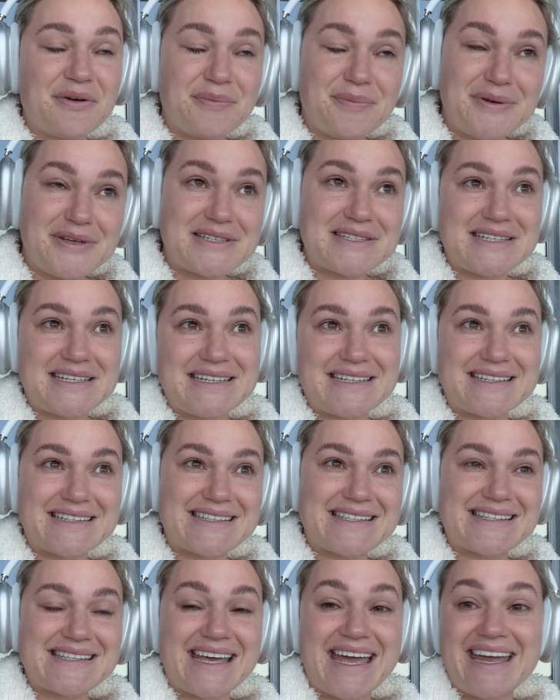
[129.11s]

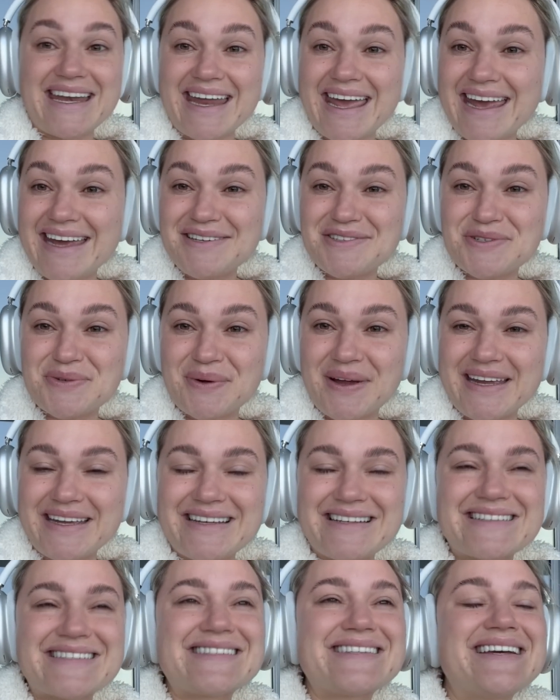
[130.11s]
busiest NH
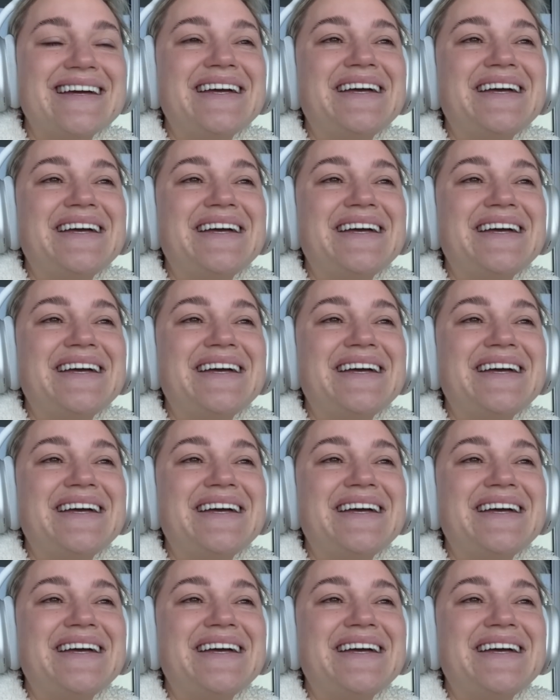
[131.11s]
weeks.